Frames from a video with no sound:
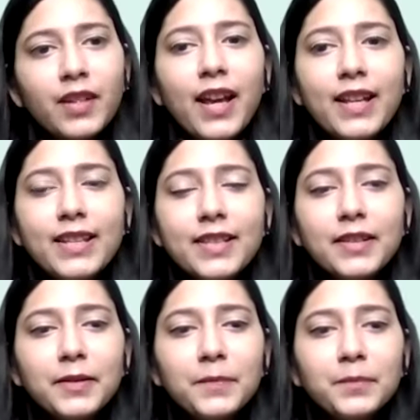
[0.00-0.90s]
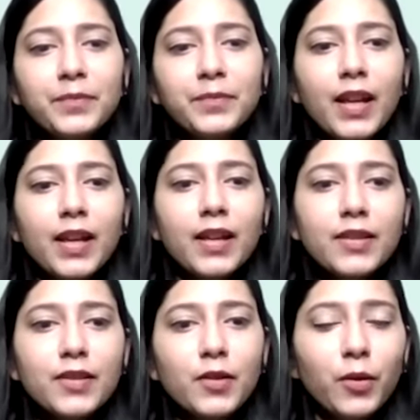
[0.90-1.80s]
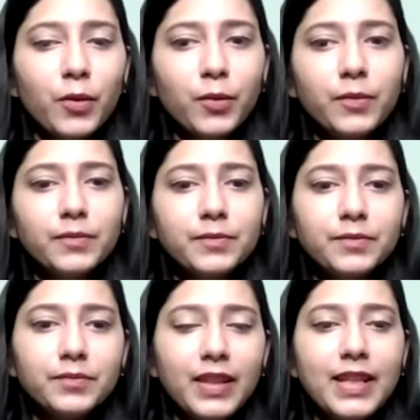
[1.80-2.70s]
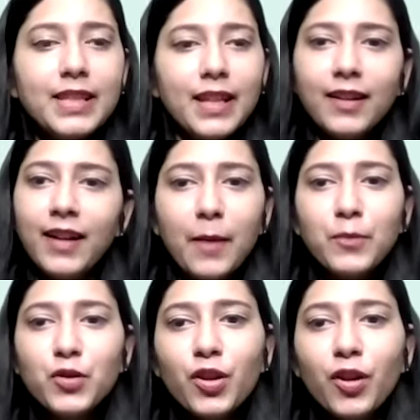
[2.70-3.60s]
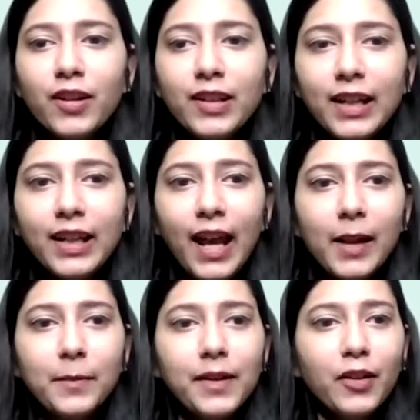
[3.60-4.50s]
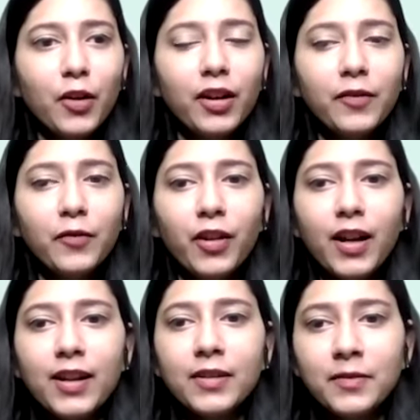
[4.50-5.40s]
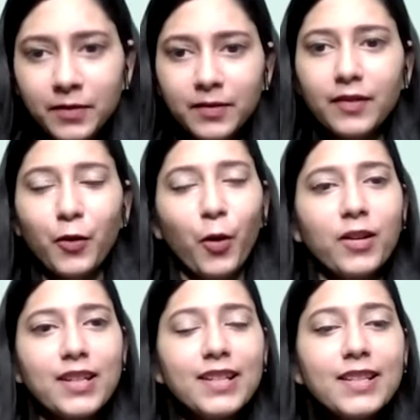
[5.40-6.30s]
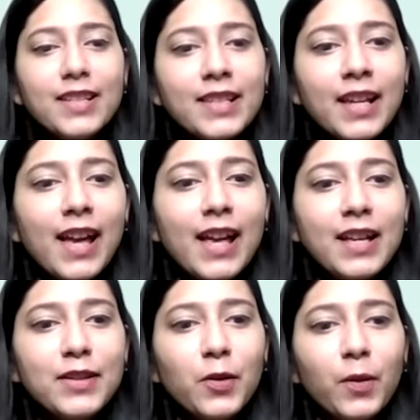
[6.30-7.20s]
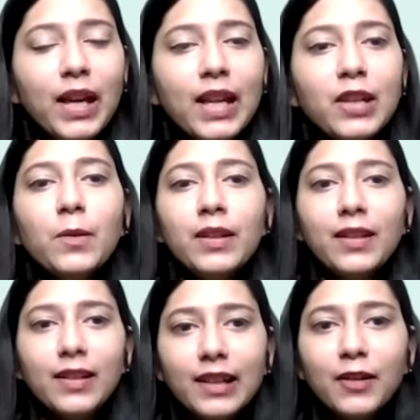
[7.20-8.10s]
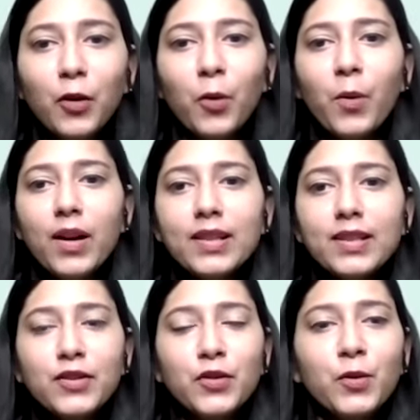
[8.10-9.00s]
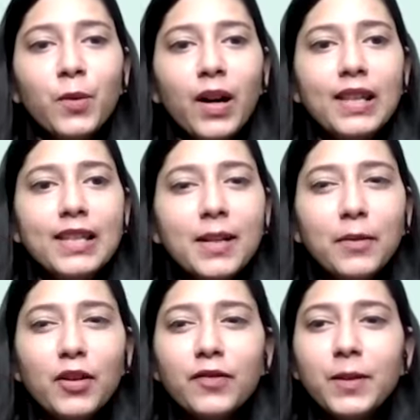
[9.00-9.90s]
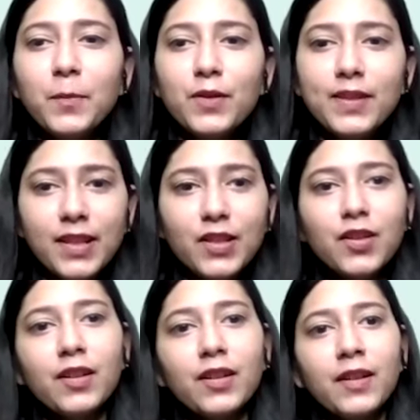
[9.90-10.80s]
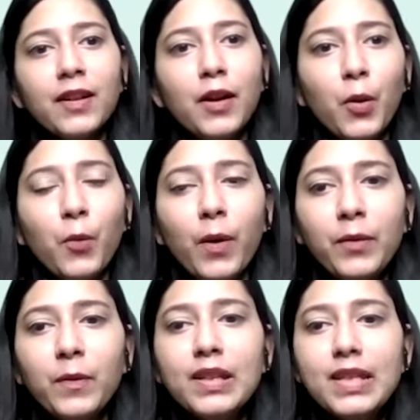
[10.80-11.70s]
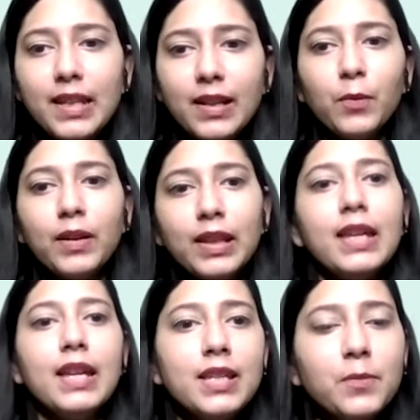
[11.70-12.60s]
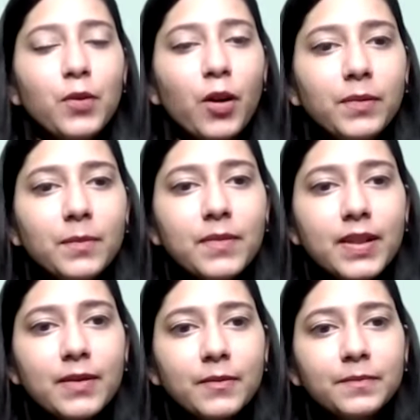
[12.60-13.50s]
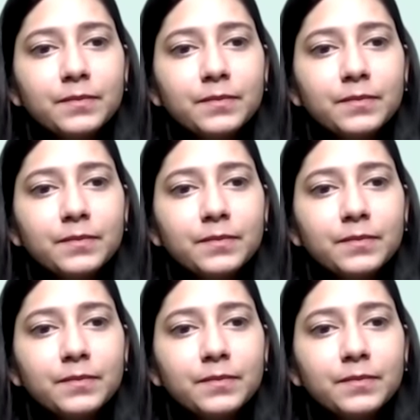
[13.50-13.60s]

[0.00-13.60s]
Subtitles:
Right, sir. So these, I'm sure it helped a lot for our audience. So can you go us through a little bit of the procedure when we deal with ENT problems?